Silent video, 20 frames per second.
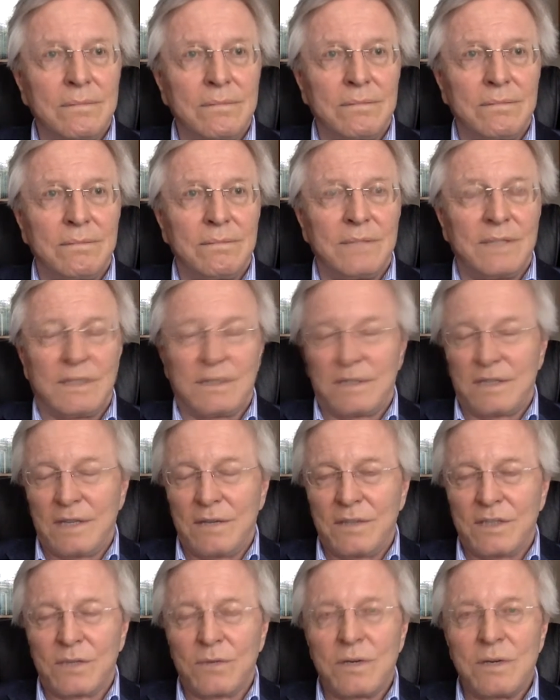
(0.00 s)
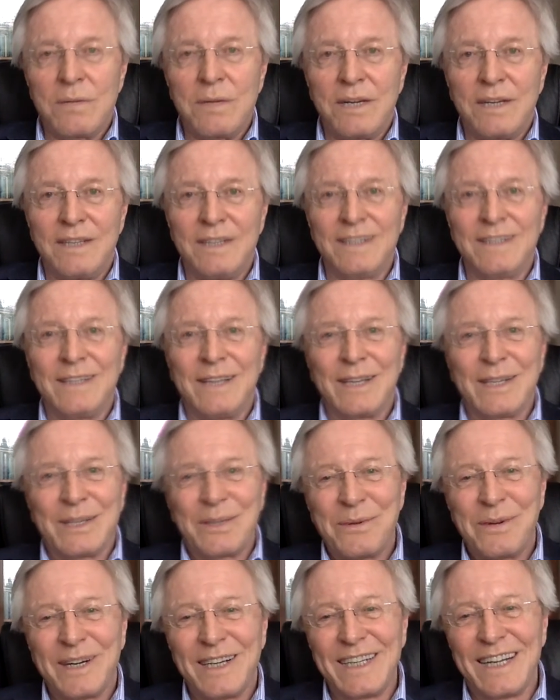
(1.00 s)
it sounds quite mad. That's
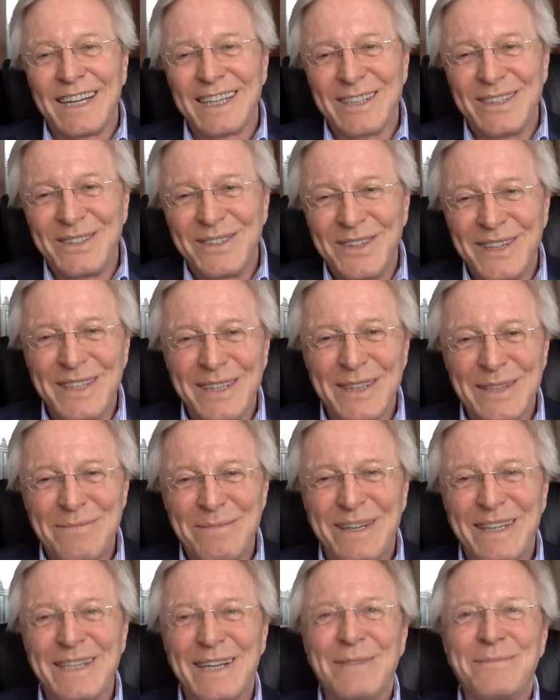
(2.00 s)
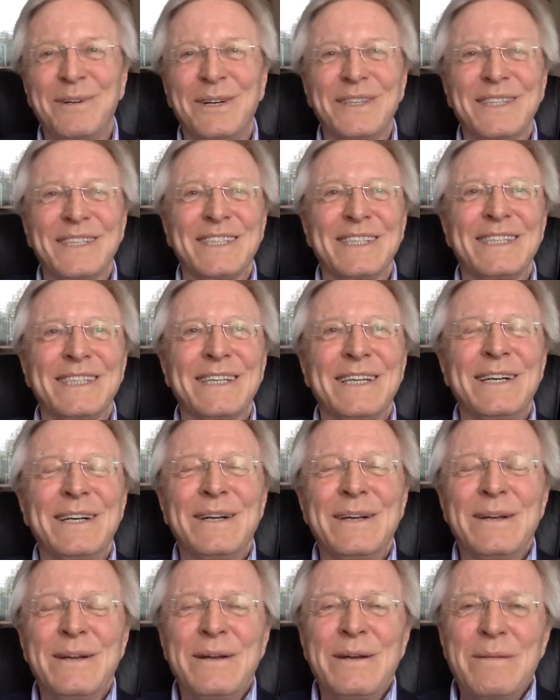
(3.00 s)
why I call it the mad hypothesis.
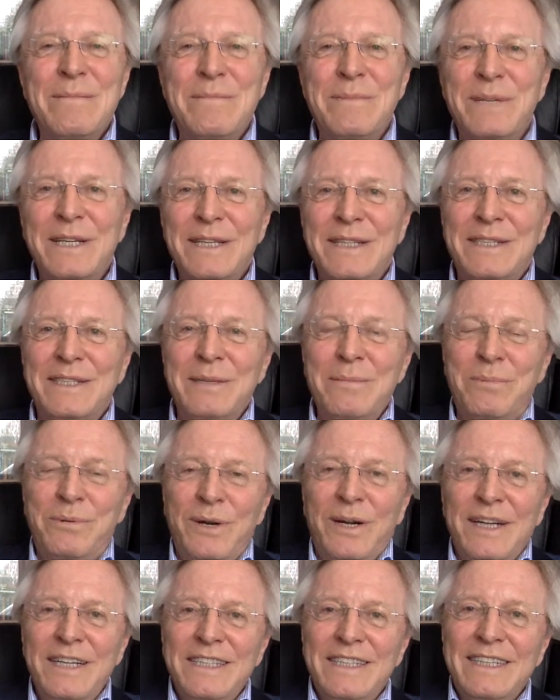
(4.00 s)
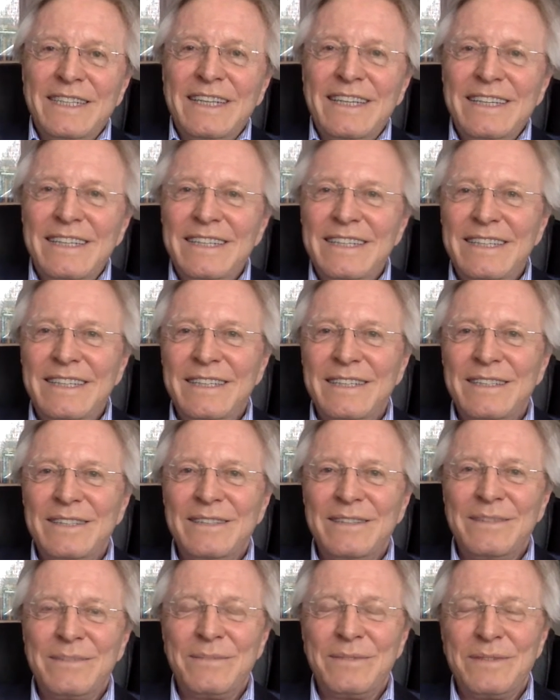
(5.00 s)
But it's surprisingly,
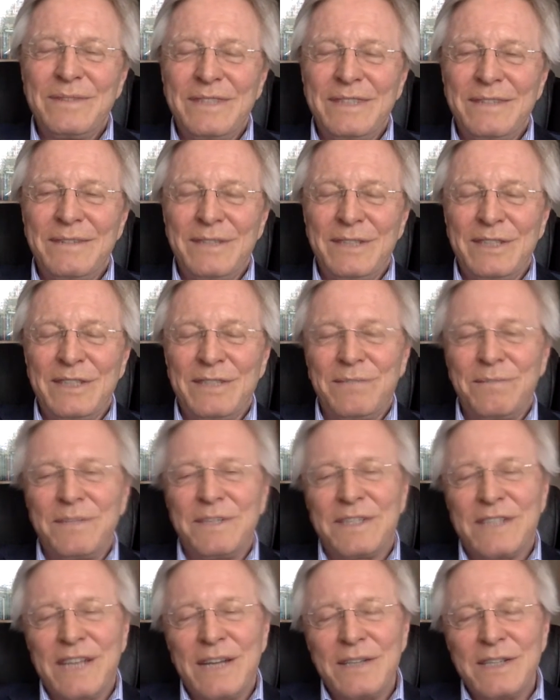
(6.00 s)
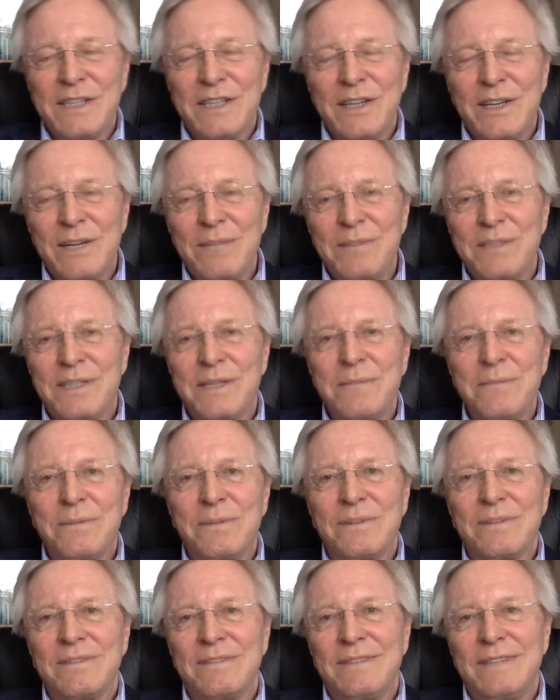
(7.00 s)
it sounds terribly simple,
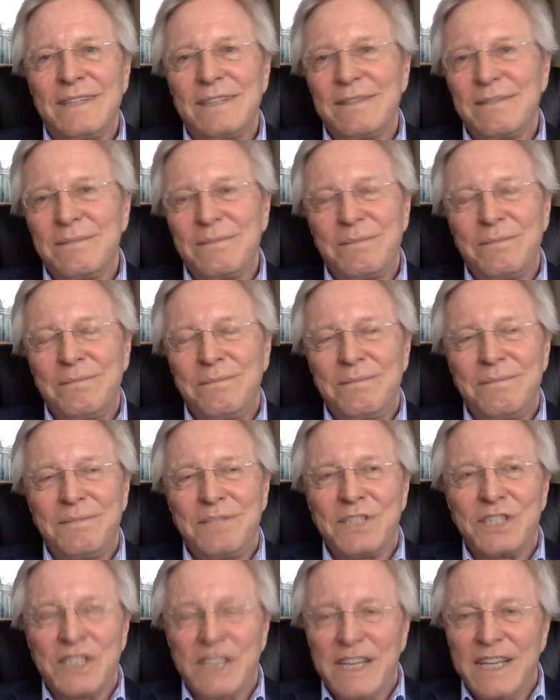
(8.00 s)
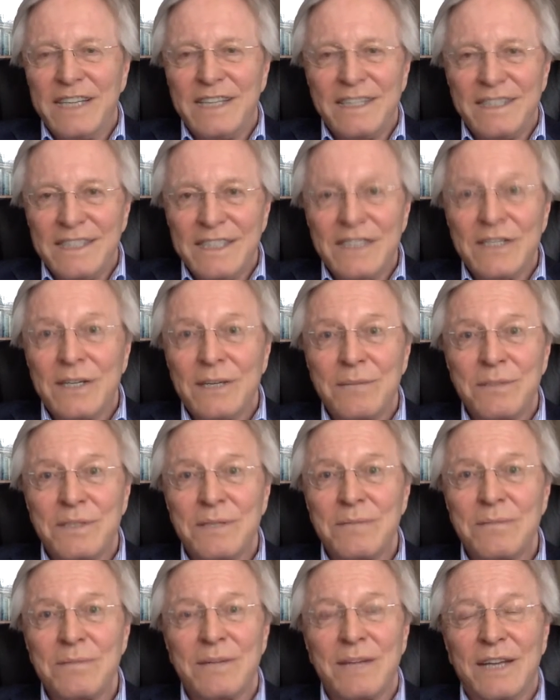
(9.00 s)
and to say it is terribly
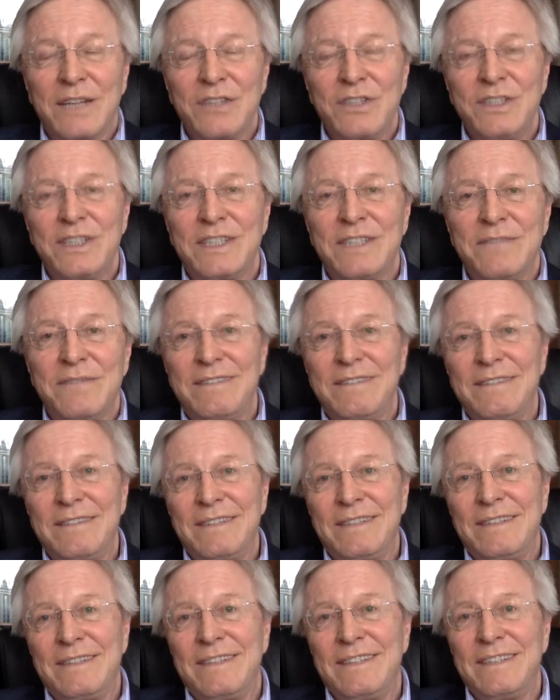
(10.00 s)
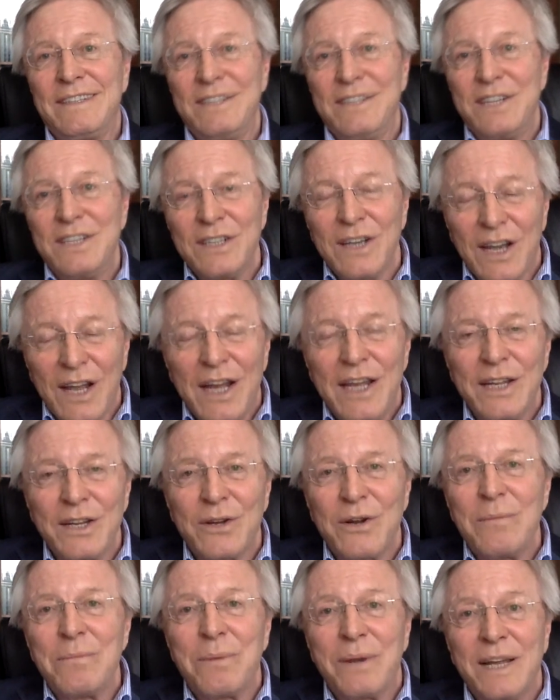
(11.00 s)
simple, but actually the underlying
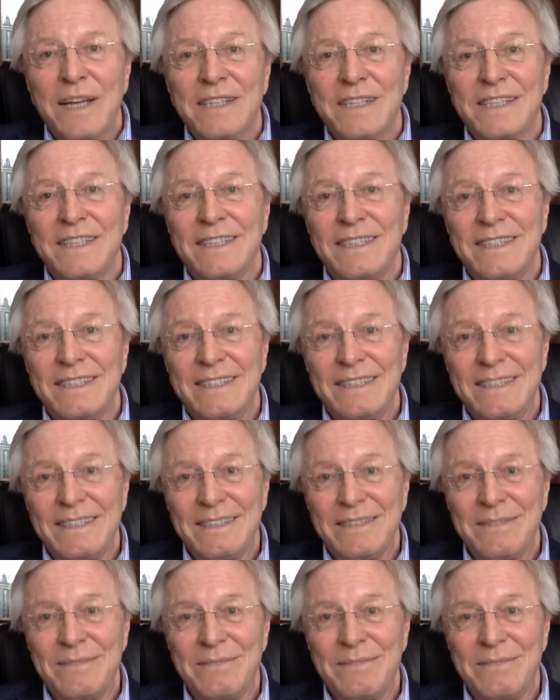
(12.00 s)
complexity is